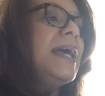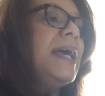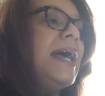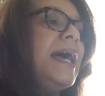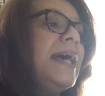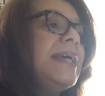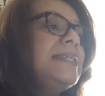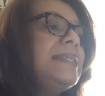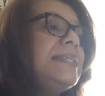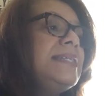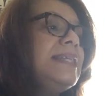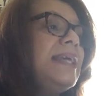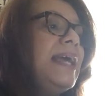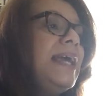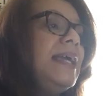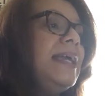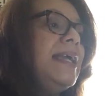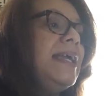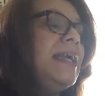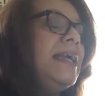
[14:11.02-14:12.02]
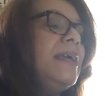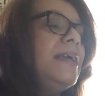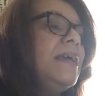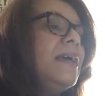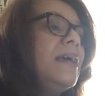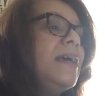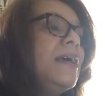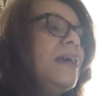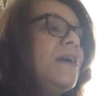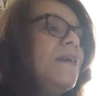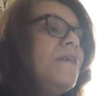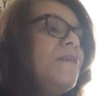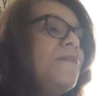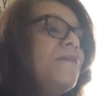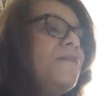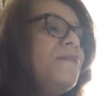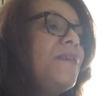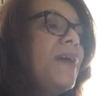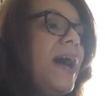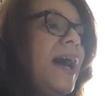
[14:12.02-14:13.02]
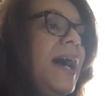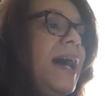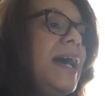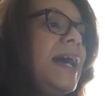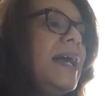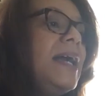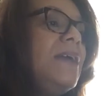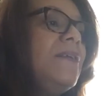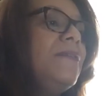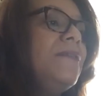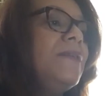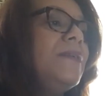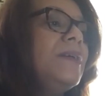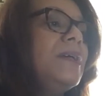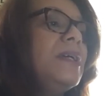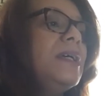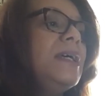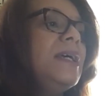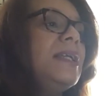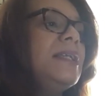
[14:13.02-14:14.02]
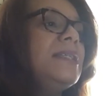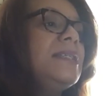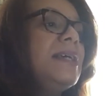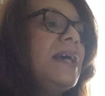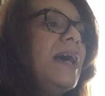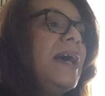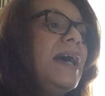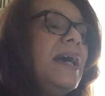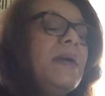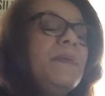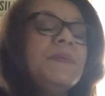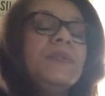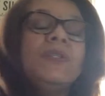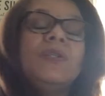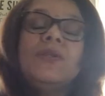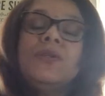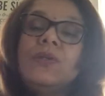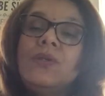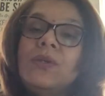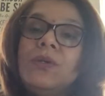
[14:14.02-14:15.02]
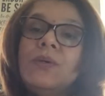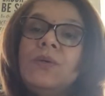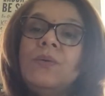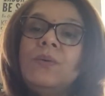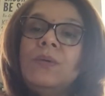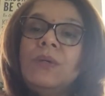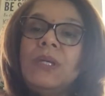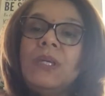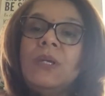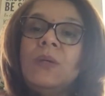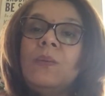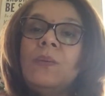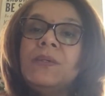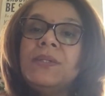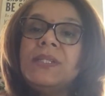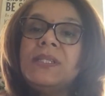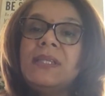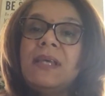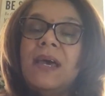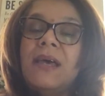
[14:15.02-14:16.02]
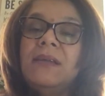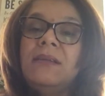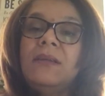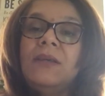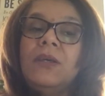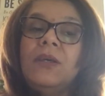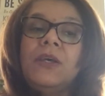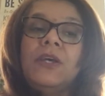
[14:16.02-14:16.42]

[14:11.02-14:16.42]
as saying 5 times 2 equals 10.